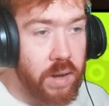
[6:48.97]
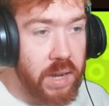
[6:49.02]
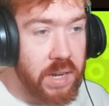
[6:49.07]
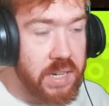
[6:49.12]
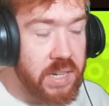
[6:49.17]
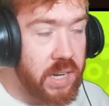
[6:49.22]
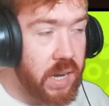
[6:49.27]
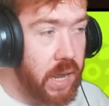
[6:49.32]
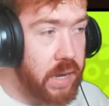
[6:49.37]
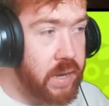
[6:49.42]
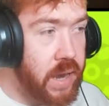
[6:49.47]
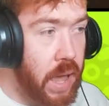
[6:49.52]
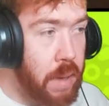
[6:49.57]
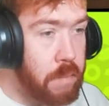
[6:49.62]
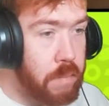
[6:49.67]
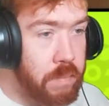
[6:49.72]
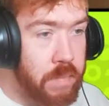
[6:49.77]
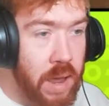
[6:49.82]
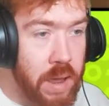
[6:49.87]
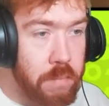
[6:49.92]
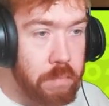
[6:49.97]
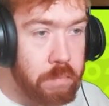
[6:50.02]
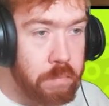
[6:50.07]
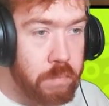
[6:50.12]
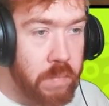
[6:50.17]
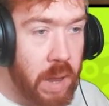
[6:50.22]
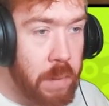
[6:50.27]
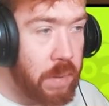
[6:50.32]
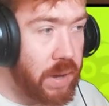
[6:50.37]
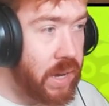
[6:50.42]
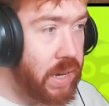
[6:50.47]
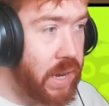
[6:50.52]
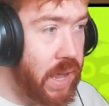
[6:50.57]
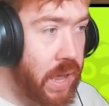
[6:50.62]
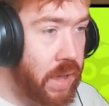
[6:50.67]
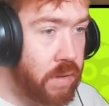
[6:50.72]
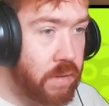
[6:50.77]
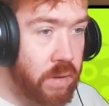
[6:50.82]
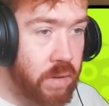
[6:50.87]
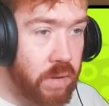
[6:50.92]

Like you see, like 9 billionaire.